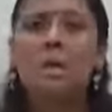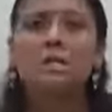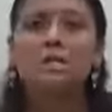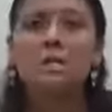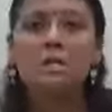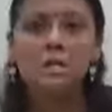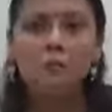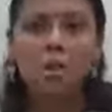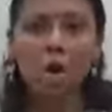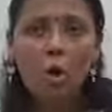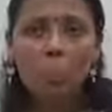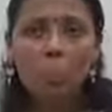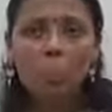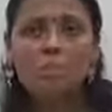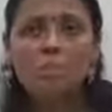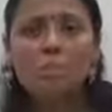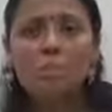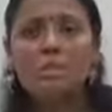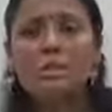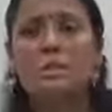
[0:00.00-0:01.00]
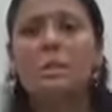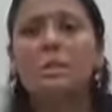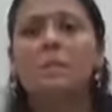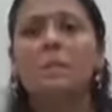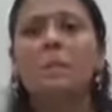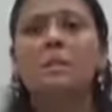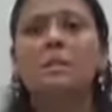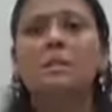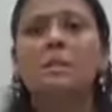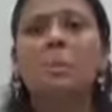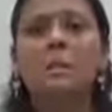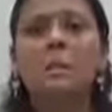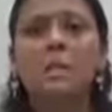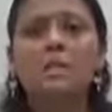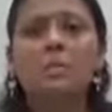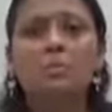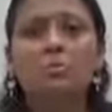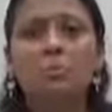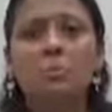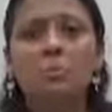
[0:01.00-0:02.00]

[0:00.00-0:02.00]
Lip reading: Just the opposite in another case,